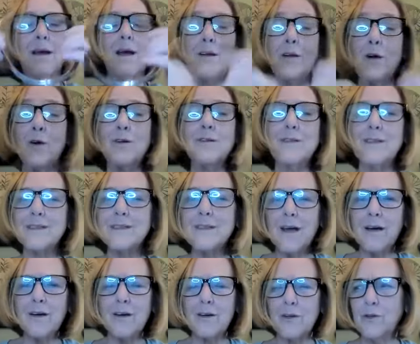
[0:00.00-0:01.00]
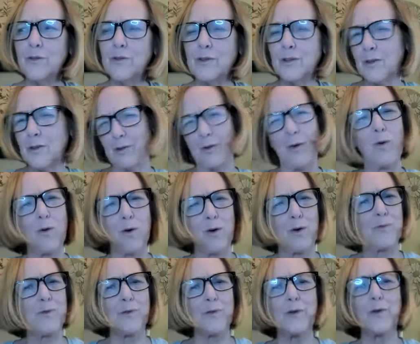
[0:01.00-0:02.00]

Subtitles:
No, it does not include the torque for